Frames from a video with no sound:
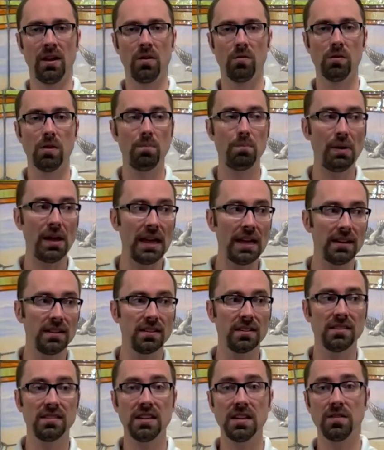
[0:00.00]
Repent
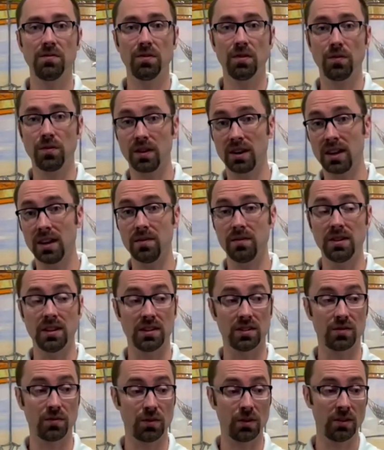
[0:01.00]
and seek for
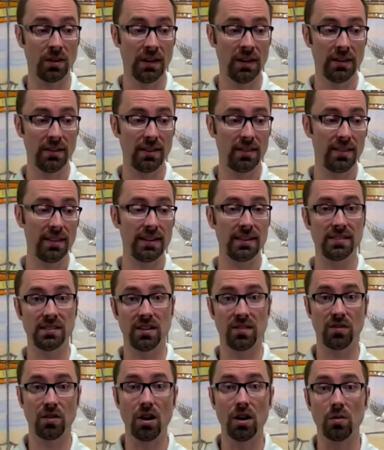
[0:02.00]
forgiveness for the things that
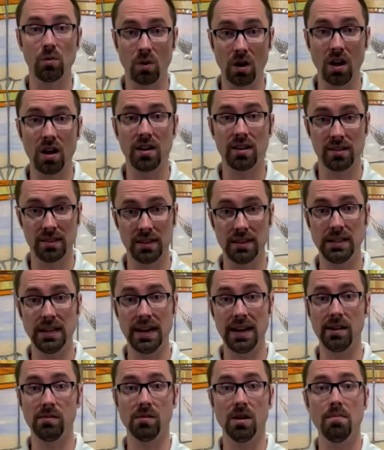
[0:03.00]
have gone wrong in the
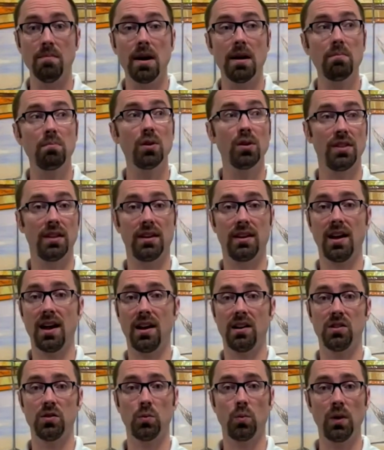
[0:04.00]
day. Remember that
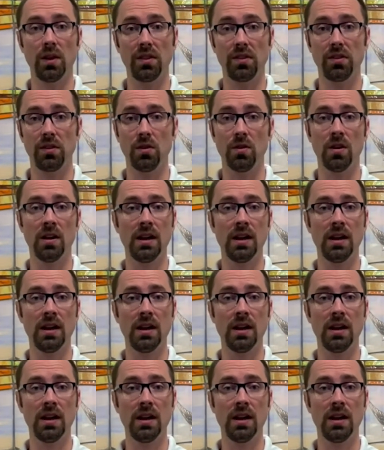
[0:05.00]
God is with you.